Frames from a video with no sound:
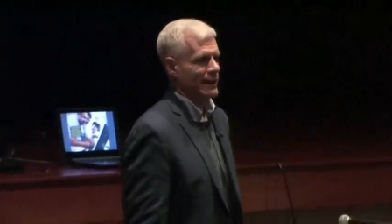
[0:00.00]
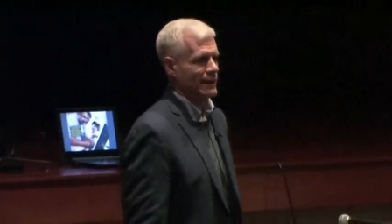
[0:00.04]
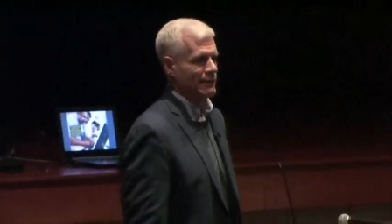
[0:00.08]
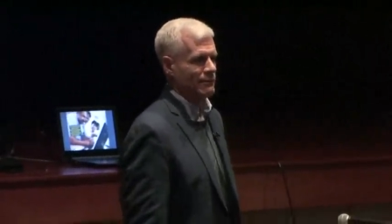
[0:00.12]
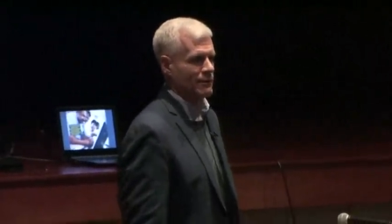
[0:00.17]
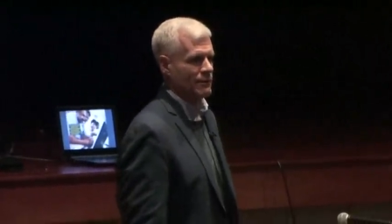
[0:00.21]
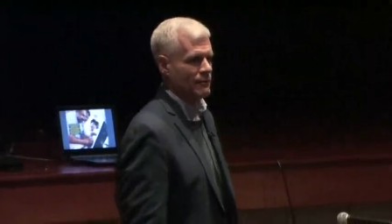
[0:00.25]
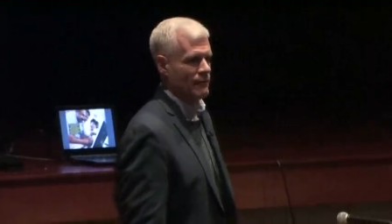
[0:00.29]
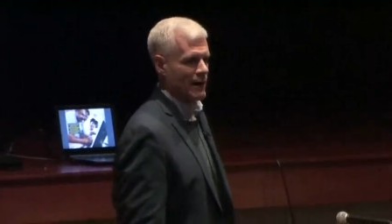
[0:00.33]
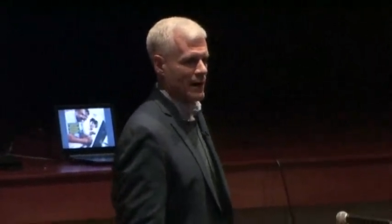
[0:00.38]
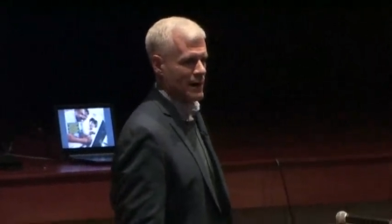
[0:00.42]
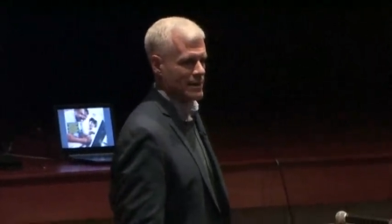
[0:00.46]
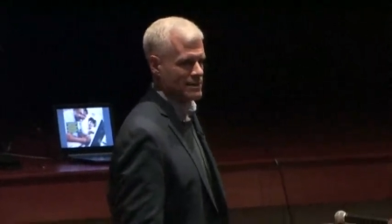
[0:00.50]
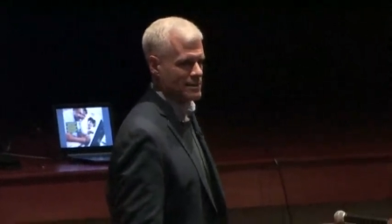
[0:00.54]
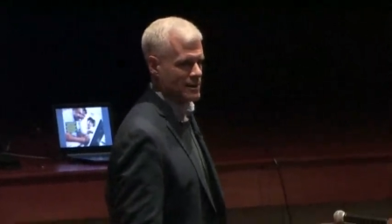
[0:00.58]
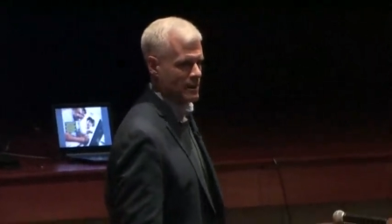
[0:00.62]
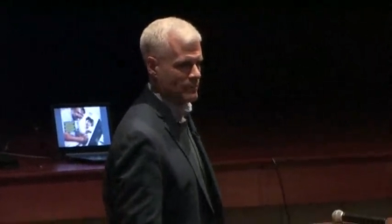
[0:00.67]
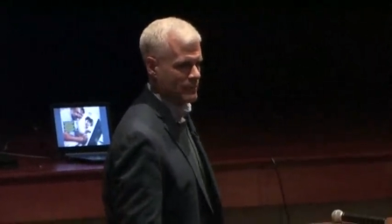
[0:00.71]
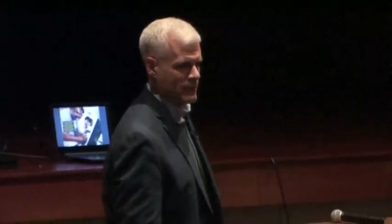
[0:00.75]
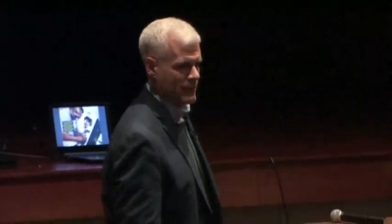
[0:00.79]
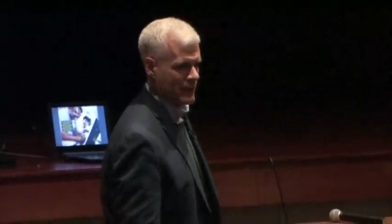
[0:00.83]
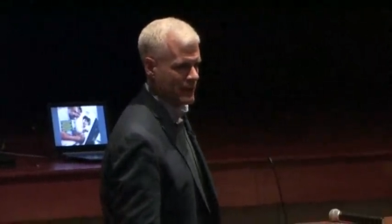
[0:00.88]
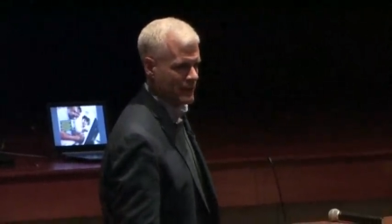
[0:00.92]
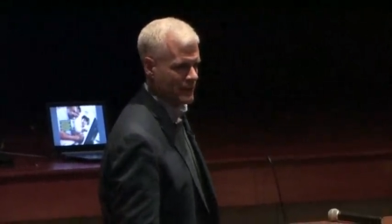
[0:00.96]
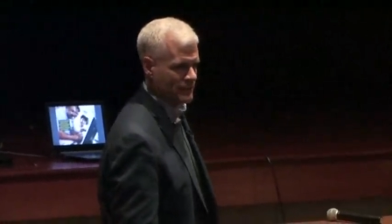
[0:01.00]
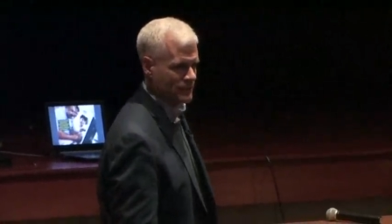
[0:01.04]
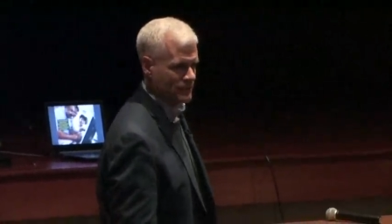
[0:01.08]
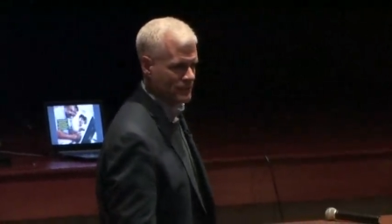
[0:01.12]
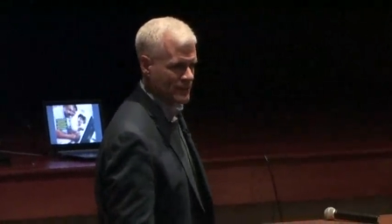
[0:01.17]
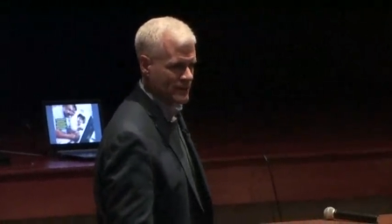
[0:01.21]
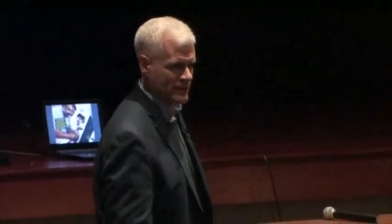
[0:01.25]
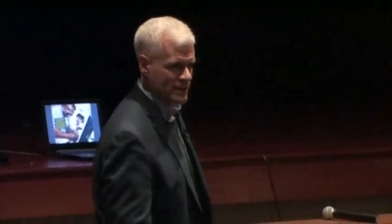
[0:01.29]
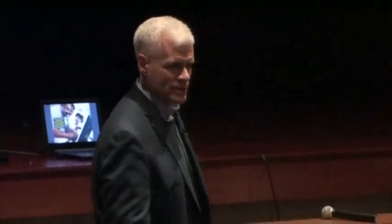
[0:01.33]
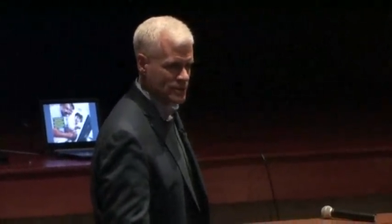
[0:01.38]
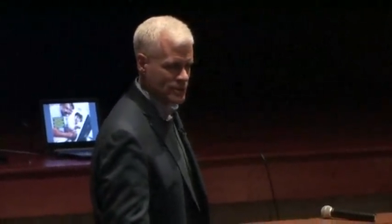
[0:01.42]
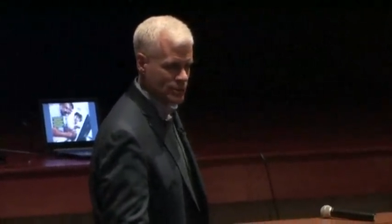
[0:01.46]
can revise something
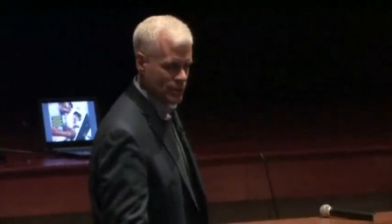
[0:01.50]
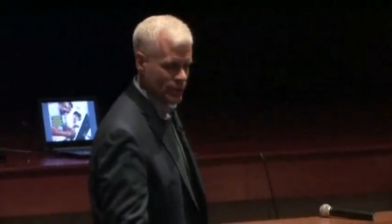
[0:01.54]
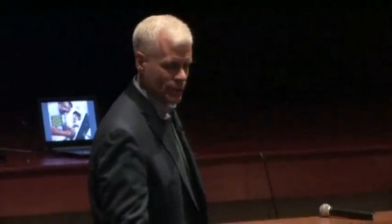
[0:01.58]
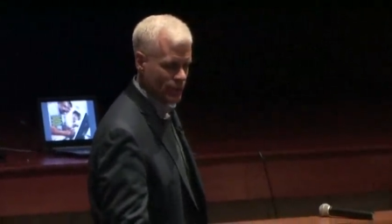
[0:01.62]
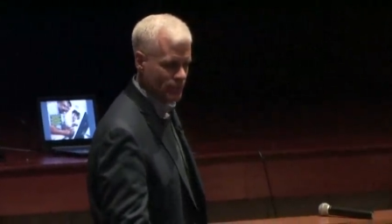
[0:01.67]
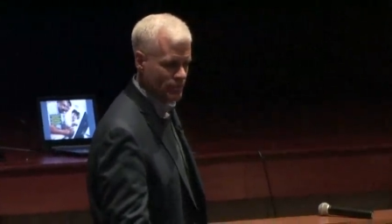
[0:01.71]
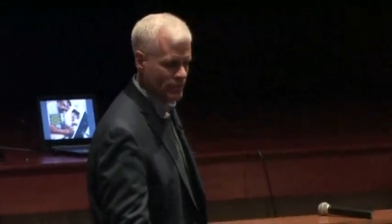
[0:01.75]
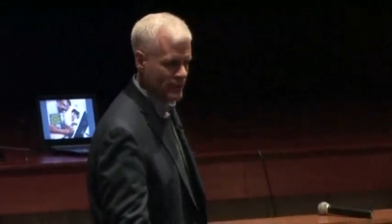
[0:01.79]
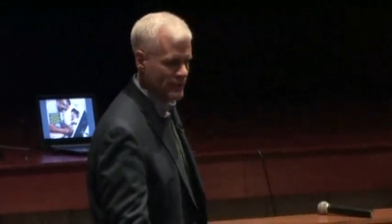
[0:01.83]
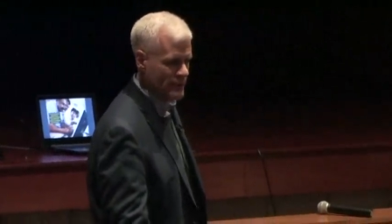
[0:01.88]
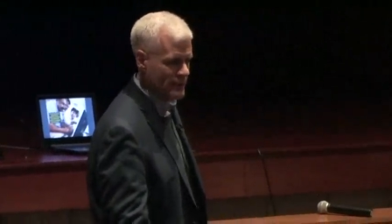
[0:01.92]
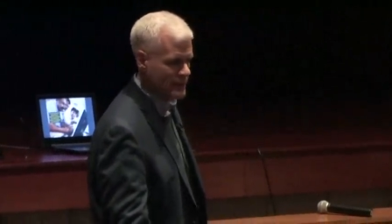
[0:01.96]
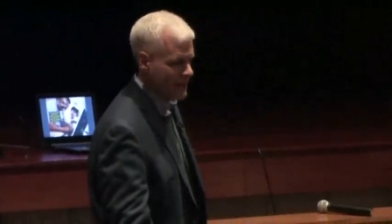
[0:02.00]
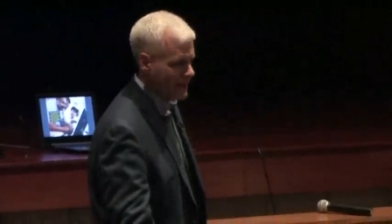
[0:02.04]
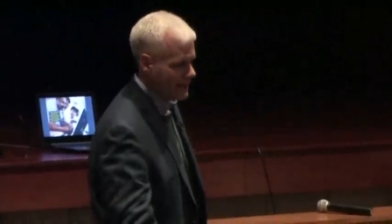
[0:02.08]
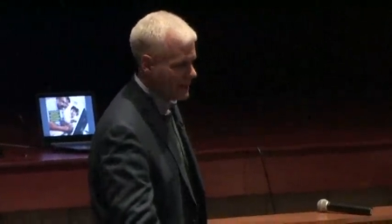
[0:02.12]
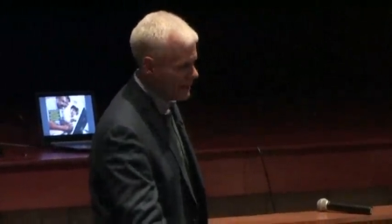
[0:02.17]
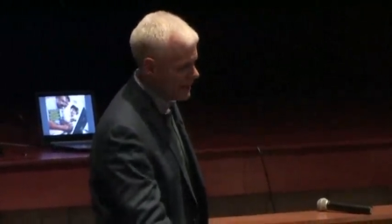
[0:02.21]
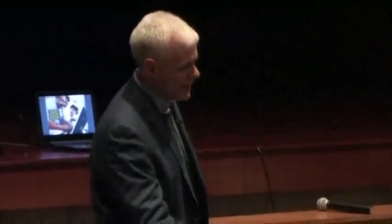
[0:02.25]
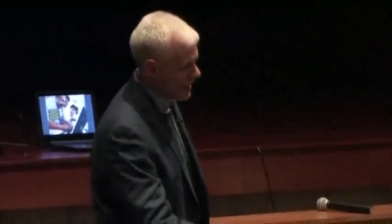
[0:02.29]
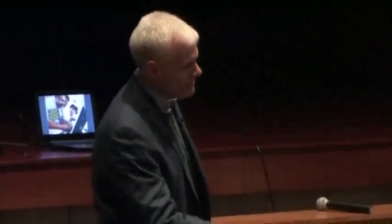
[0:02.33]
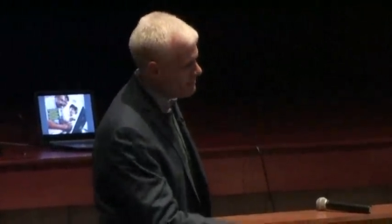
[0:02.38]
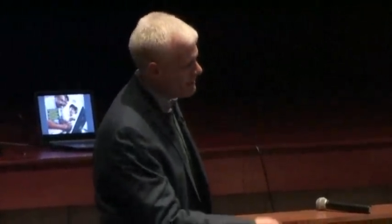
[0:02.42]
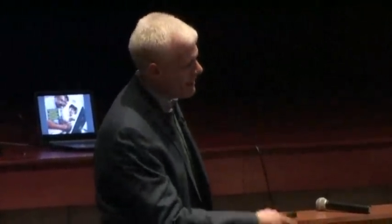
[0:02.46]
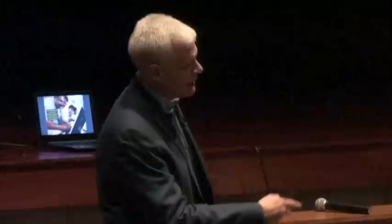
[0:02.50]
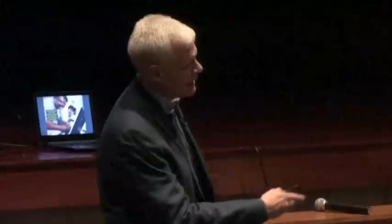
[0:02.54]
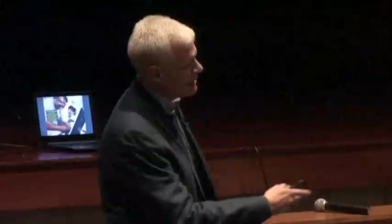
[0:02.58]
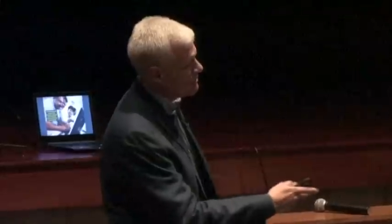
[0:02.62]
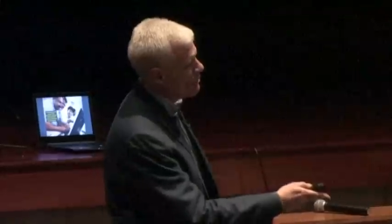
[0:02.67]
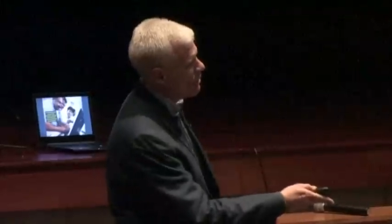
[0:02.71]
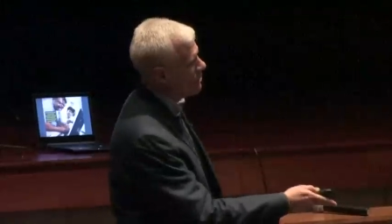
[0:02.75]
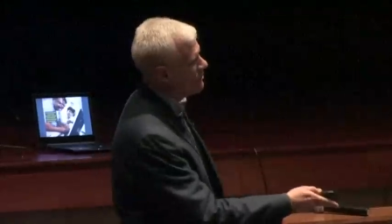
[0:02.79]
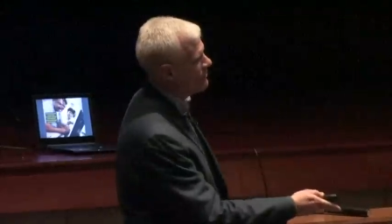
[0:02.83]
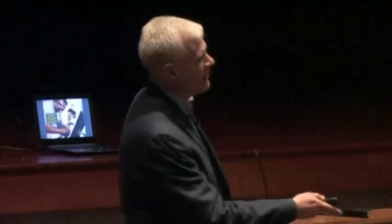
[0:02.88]
that's too opinionated and make it more